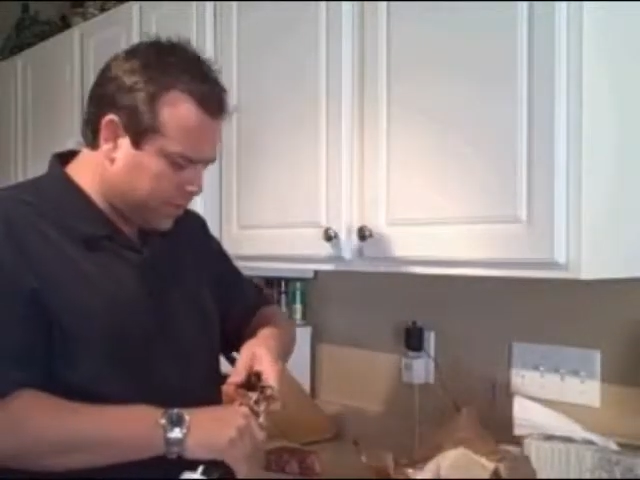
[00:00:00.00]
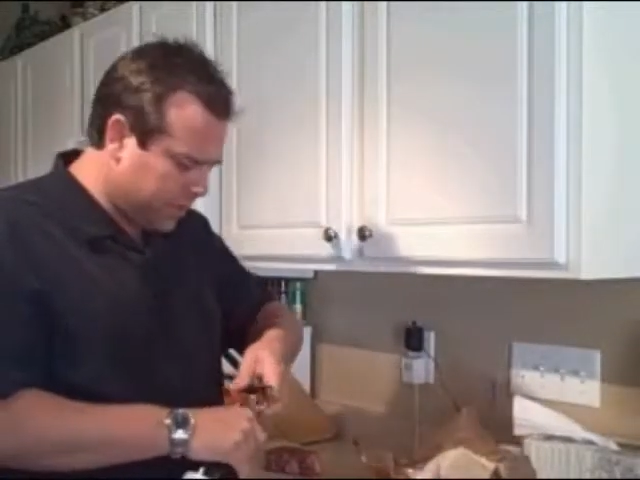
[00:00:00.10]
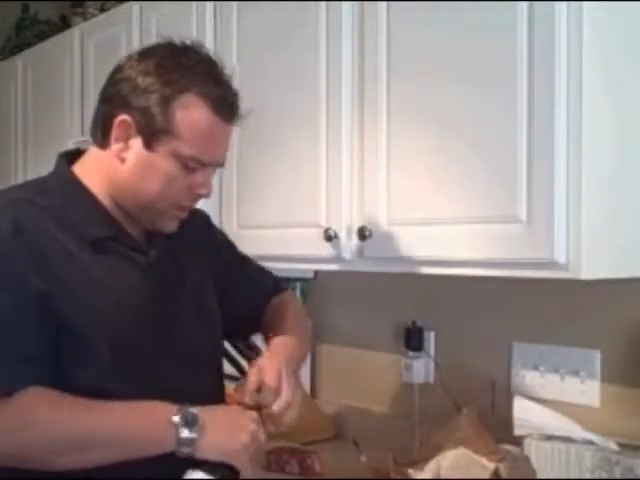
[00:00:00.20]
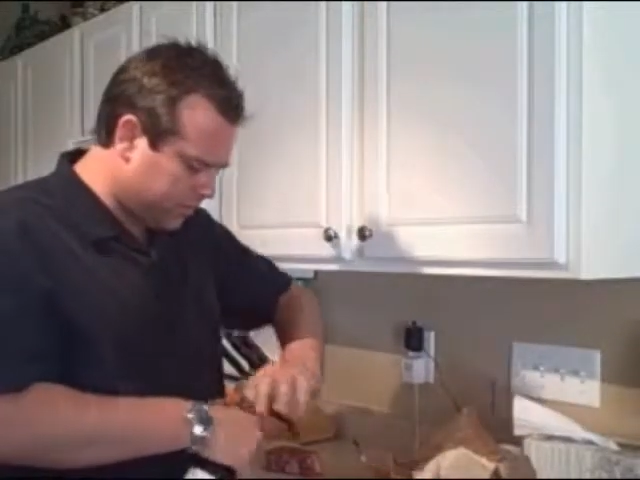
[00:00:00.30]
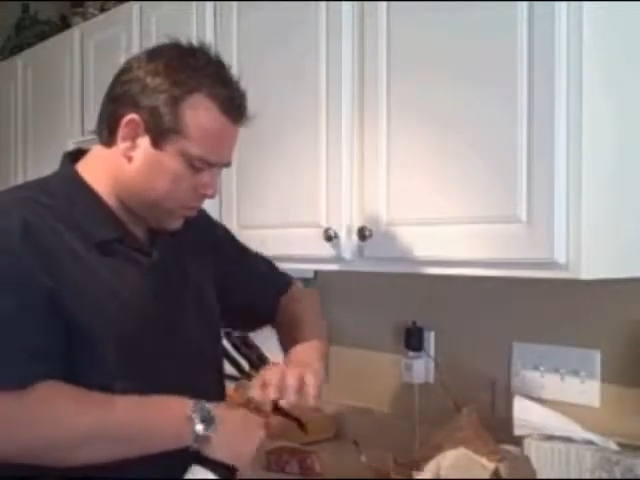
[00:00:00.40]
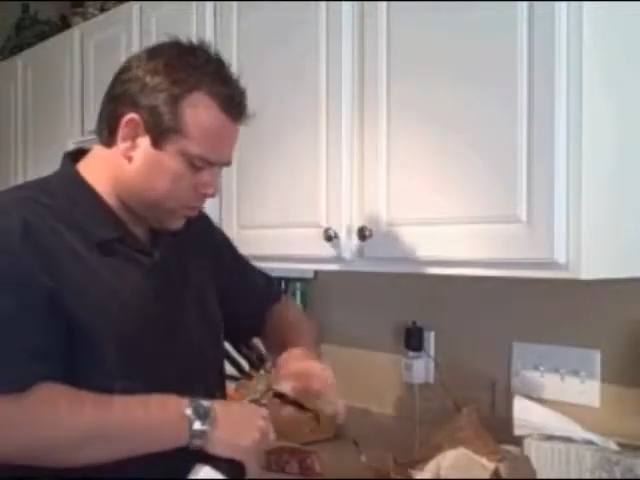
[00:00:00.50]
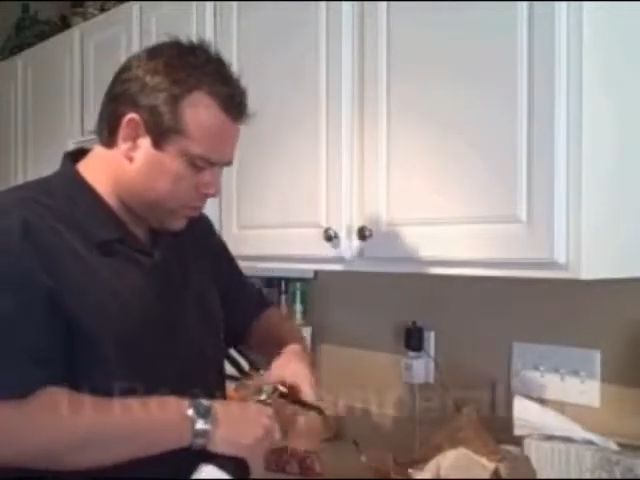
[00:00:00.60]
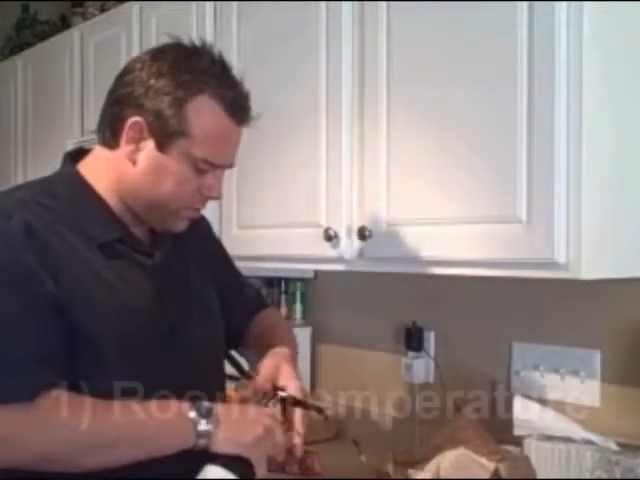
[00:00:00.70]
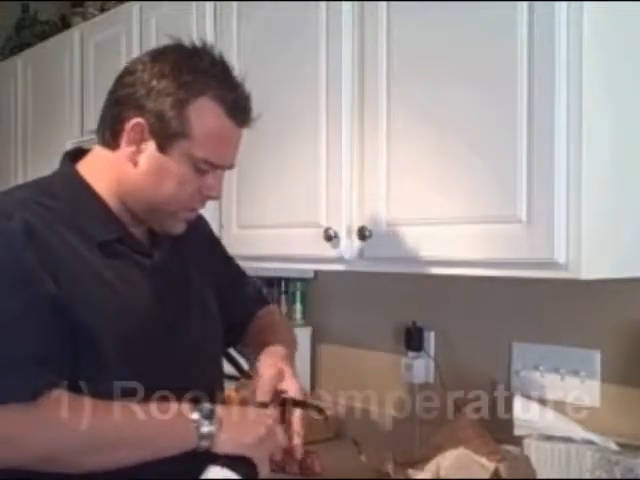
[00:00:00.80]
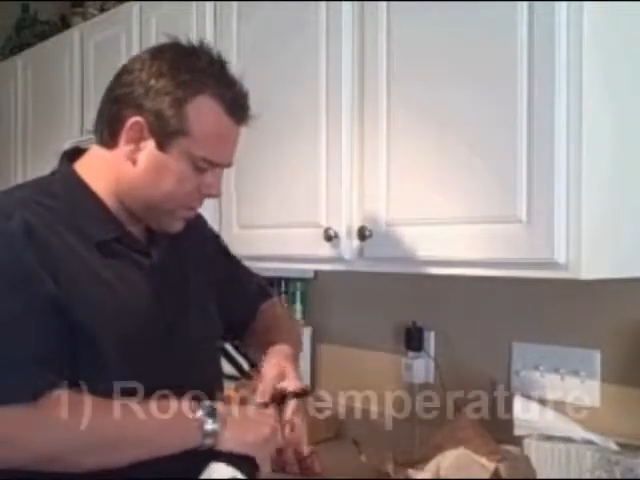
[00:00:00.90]
meat up to
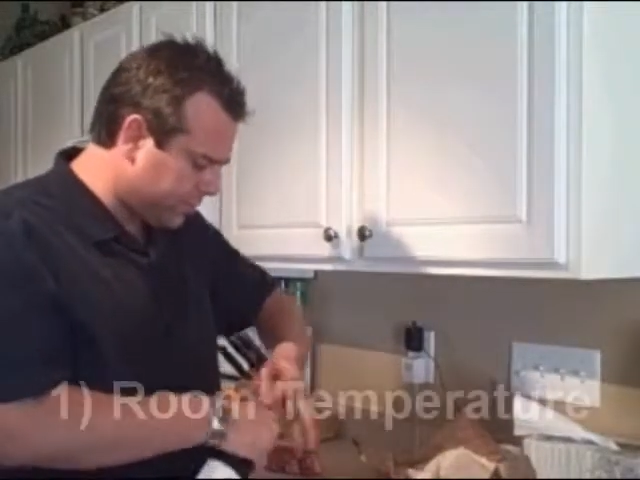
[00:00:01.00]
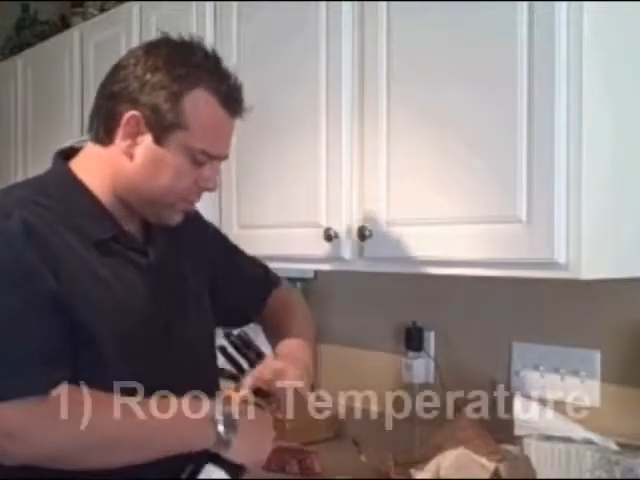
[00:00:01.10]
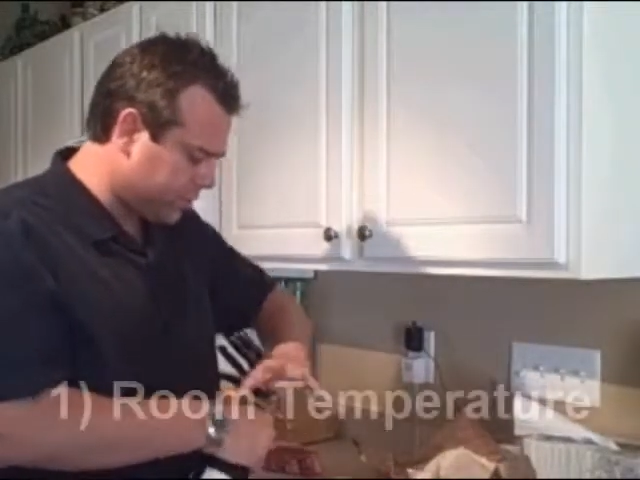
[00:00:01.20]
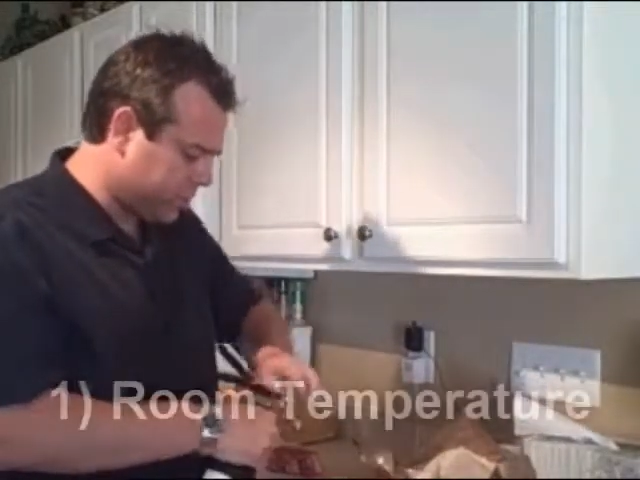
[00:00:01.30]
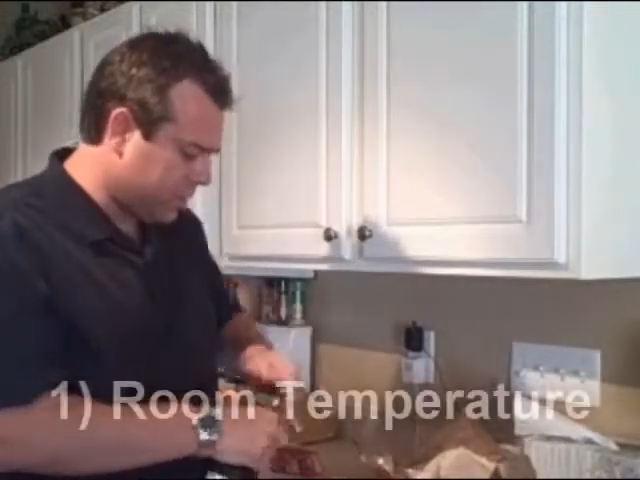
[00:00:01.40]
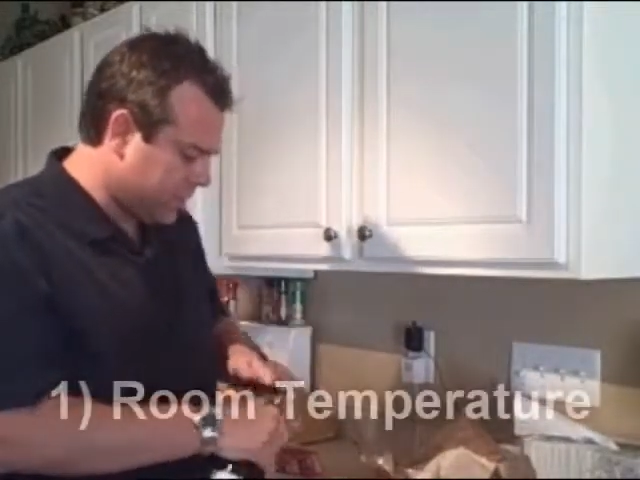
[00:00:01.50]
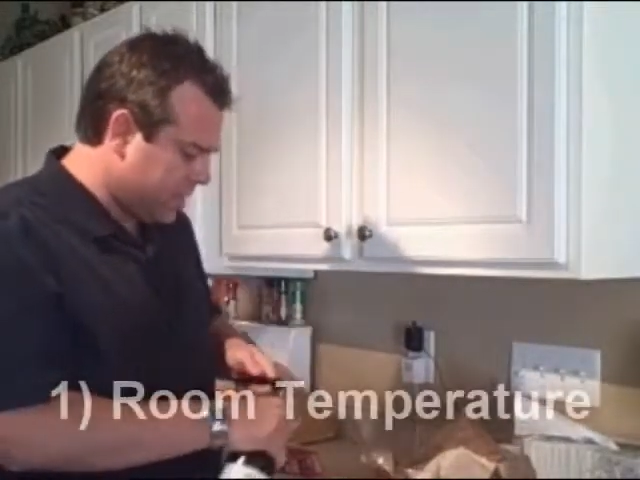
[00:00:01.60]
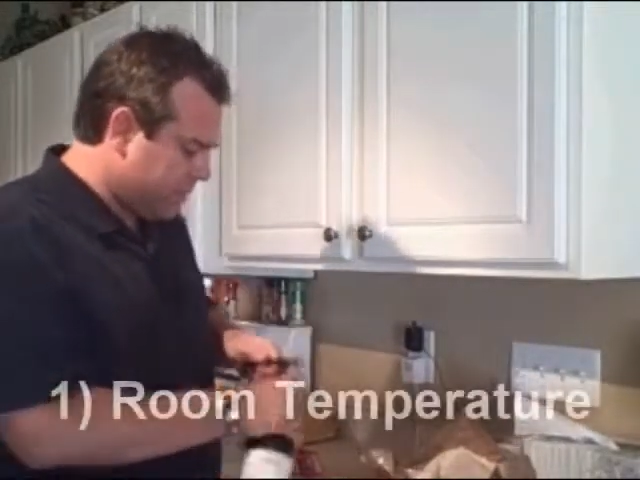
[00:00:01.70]
room temperature.